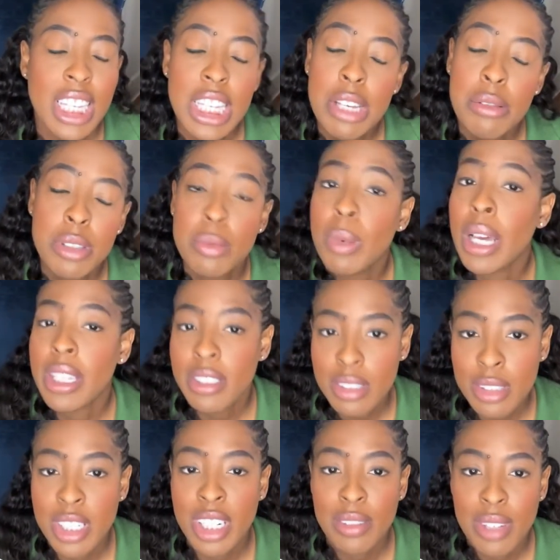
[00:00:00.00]
It was my
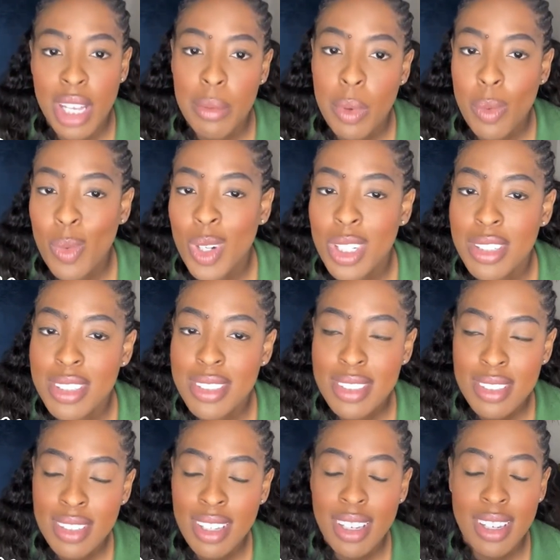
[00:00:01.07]
Instagram name. It
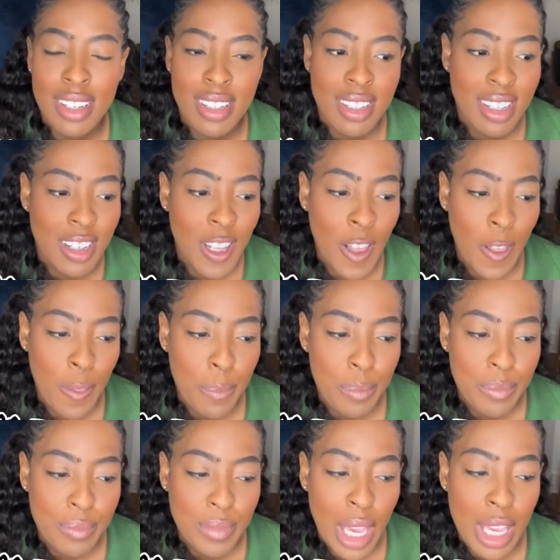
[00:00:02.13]
was. And
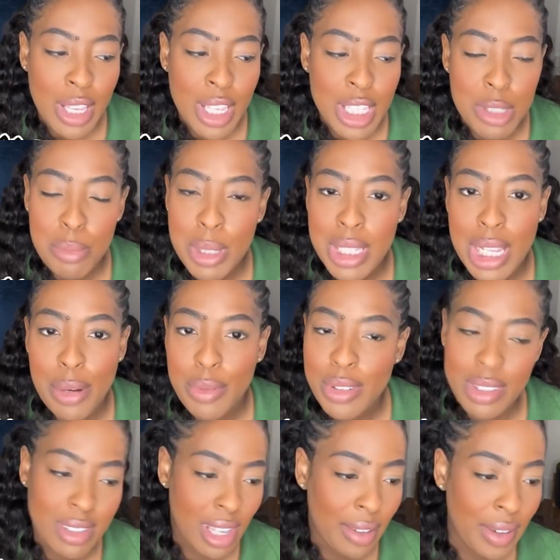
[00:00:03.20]
it's been ever
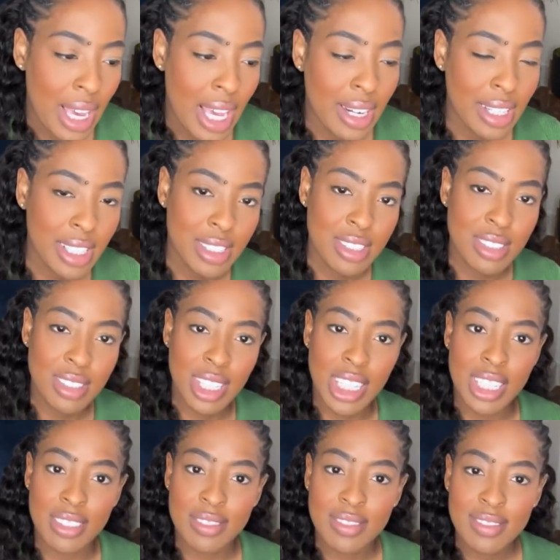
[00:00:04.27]
since I've had an
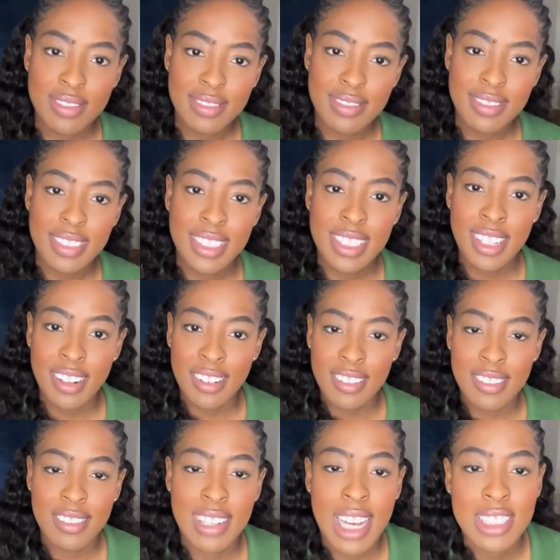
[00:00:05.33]
Instagram.
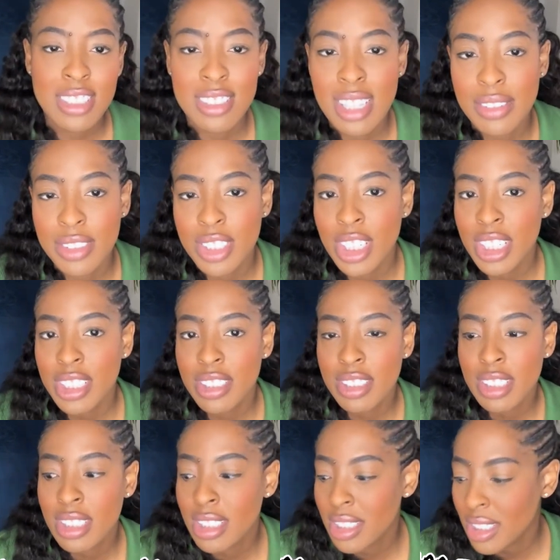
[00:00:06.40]
So I just never
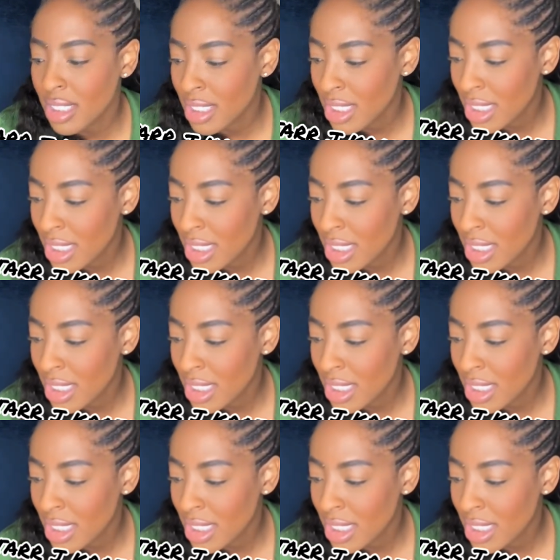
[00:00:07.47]
changed it.